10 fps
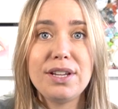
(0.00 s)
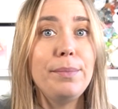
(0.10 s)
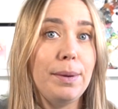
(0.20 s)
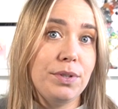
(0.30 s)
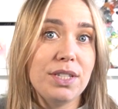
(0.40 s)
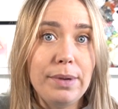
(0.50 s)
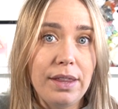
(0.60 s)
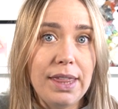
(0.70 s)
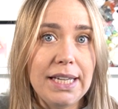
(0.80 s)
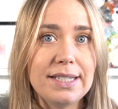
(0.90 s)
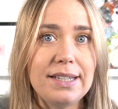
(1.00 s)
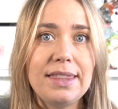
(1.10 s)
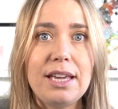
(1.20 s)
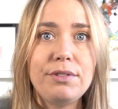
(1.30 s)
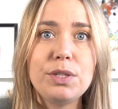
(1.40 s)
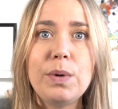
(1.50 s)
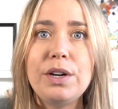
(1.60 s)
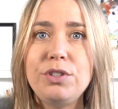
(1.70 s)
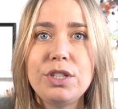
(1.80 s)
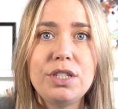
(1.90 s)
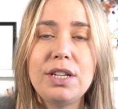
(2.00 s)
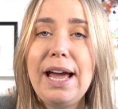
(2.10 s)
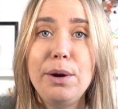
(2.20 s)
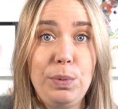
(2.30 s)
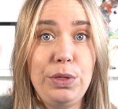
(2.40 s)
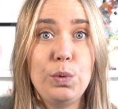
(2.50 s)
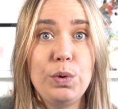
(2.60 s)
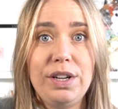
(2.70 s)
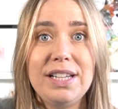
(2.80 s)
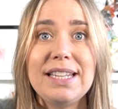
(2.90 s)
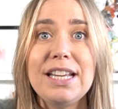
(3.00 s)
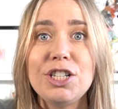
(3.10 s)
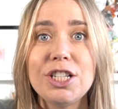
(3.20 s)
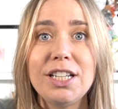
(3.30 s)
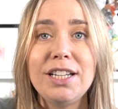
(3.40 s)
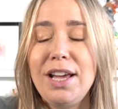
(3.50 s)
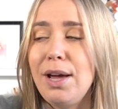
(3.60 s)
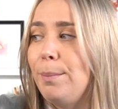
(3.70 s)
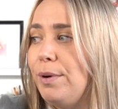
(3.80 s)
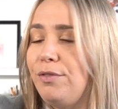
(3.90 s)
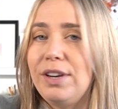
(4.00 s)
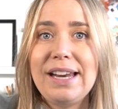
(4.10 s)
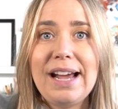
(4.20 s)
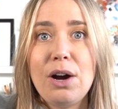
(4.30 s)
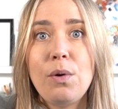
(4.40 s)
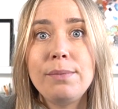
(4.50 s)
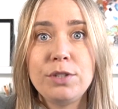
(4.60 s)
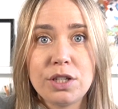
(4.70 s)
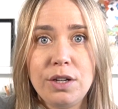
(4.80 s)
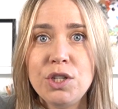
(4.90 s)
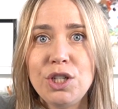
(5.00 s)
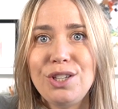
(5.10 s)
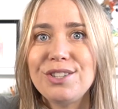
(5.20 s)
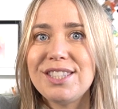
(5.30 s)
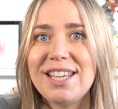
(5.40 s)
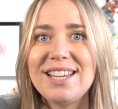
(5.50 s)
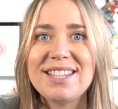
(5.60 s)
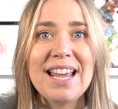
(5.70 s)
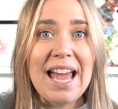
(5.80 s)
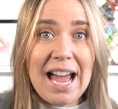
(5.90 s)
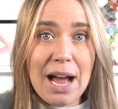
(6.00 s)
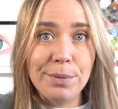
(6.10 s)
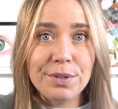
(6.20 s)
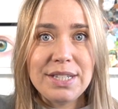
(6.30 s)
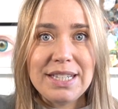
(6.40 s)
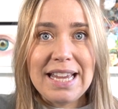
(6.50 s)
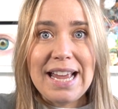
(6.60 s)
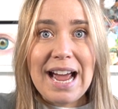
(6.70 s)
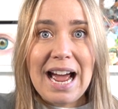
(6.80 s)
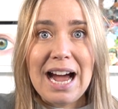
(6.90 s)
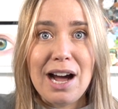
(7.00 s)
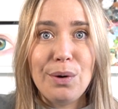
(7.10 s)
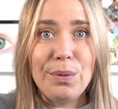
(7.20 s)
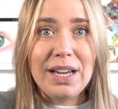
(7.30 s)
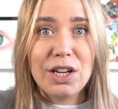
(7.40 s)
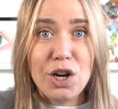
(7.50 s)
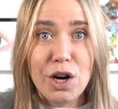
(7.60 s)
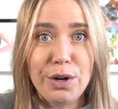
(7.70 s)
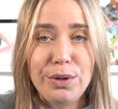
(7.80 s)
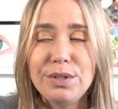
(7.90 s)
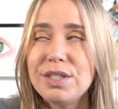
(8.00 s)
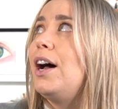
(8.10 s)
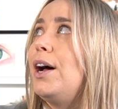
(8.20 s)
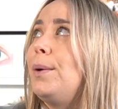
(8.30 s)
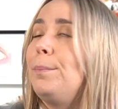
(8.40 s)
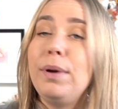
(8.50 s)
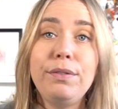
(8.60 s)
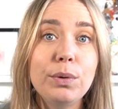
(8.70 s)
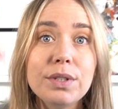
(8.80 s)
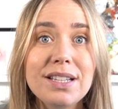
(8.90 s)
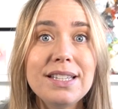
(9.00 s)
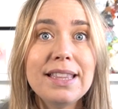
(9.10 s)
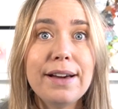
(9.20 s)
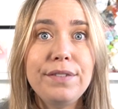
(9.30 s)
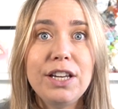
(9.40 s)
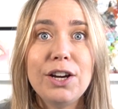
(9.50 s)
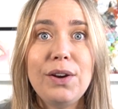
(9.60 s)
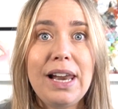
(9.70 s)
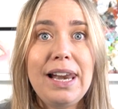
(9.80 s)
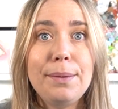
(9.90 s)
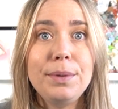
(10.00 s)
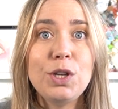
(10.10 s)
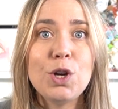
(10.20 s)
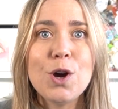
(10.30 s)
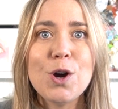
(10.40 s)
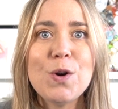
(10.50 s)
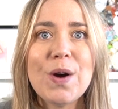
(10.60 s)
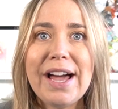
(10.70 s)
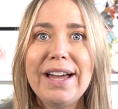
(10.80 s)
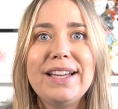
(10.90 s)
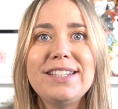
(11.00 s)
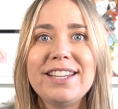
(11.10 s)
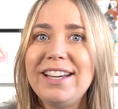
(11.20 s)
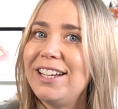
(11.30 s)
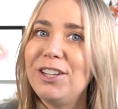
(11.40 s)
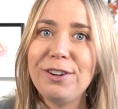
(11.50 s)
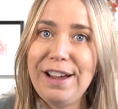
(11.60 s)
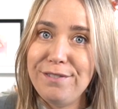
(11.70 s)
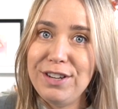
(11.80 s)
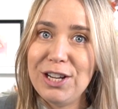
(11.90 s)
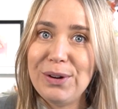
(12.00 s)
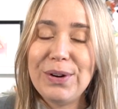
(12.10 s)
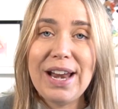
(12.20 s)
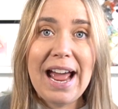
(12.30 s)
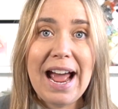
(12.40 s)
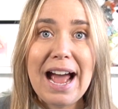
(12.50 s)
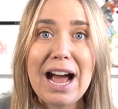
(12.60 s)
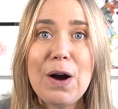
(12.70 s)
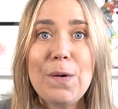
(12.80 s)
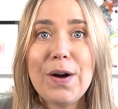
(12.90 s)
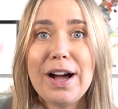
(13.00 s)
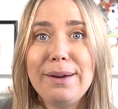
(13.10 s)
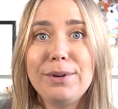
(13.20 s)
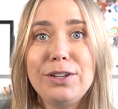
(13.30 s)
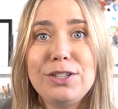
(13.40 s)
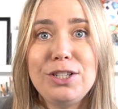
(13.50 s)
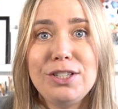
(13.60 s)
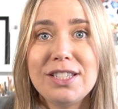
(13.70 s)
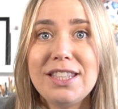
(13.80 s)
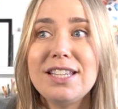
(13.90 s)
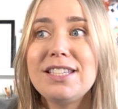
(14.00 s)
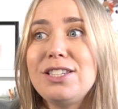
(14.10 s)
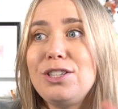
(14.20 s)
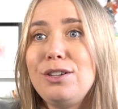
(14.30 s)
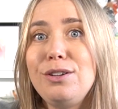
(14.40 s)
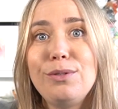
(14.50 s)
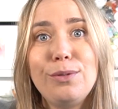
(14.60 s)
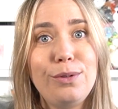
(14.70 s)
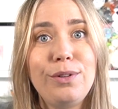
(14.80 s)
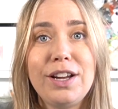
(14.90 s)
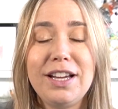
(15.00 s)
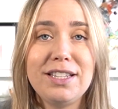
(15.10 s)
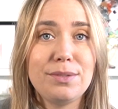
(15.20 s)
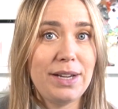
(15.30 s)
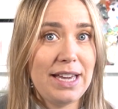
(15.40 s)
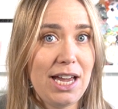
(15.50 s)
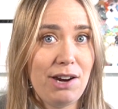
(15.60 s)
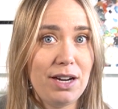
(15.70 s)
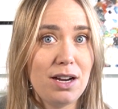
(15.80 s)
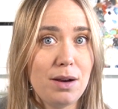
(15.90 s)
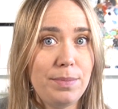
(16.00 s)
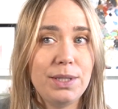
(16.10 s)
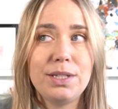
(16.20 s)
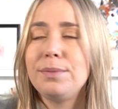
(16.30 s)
I might put some other things in there as well just to help with the organisation, but for now I'm just going to use this and we'll see how it goes. But if you want to see that video, let me know and I can create a video on how I'm going to use this to organise my airing cupboard.